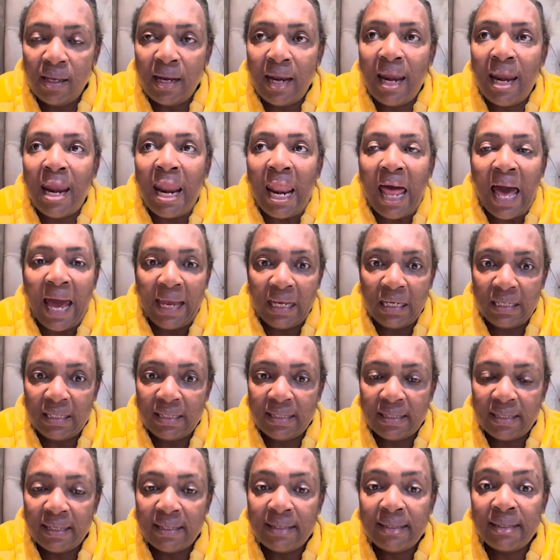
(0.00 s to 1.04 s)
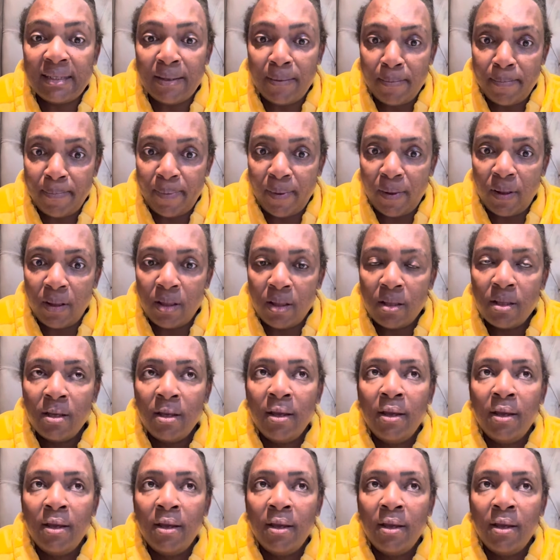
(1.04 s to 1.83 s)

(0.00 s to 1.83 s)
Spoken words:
light, simple,